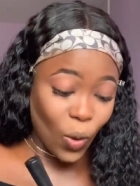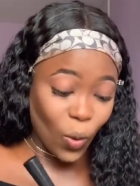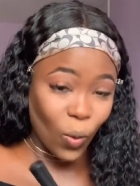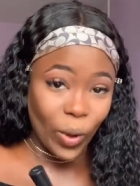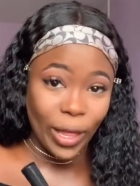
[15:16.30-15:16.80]

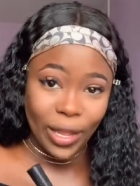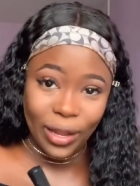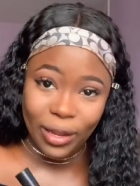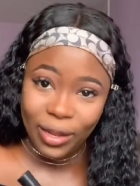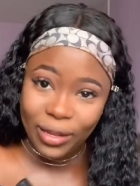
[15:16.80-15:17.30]

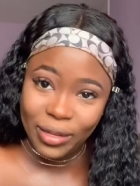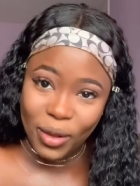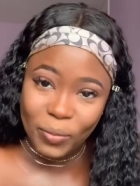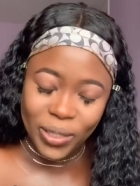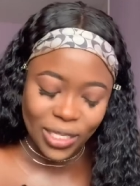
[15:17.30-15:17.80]
Well,
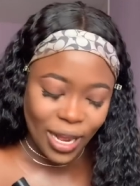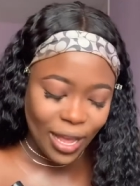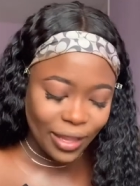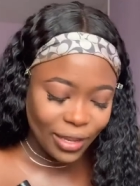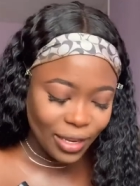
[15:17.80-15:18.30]
my
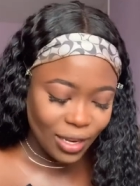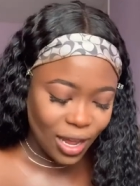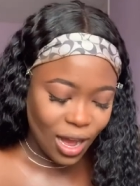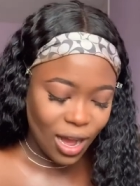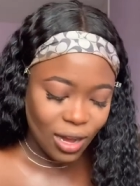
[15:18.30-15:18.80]
child,
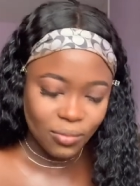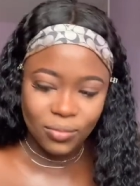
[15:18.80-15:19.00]
I